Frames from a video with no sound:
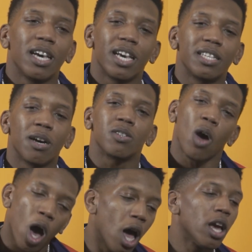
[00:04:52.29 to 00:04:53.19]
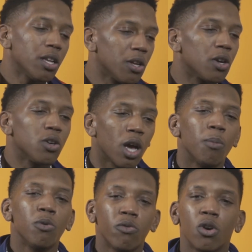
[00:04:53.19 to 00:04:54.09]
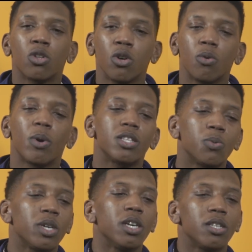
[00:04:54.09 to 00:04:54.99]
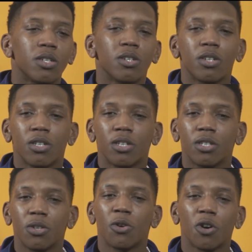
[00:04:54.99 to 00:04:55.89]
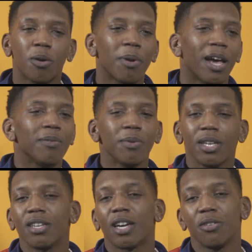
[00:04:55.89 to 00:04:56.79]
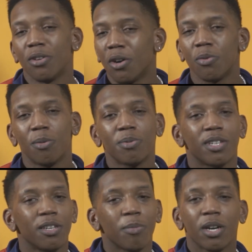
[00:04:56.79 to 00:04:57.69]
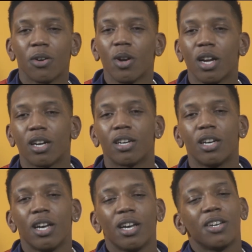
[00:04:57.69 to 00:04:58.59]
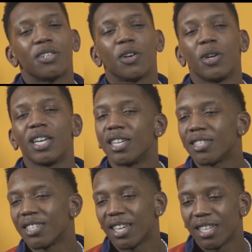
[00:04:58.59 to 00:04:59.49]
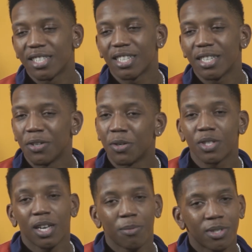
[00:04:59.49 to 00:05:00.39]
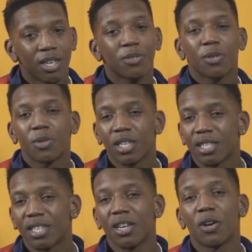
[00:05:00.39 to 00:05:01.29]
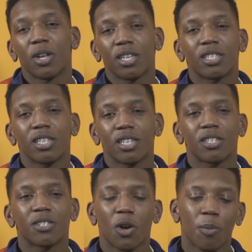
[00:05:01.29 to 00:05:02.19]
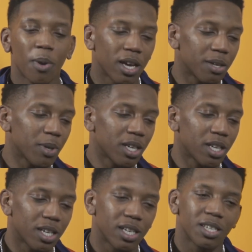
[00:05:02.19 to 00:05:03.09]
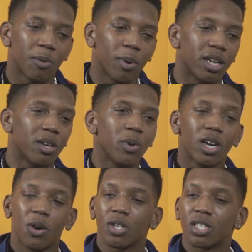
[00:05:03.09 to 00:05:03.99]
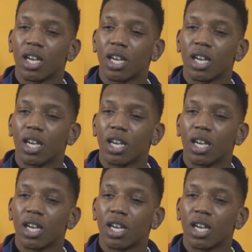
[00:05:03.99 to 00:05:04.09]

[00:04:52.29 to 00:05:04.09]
He tells us, all right, nigga, we got me fucked up. Wait till we get to the uh, door. I'm like, man, you, got your you know, I'm standing my ground. So he ain't saying shit, you know what I'm saying? I'm telling some niggas in there, they serious. So I'm like, man, he ain't talking about that. We go to